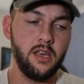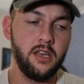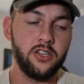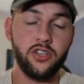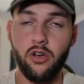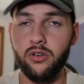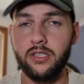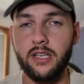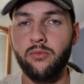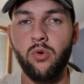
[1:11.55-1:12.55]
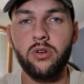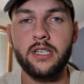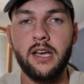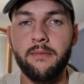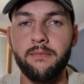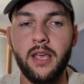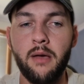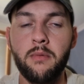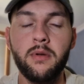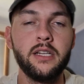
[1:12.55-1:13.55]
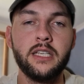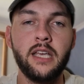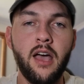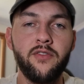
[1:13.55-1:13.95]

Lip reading: shows and what capabilities he have.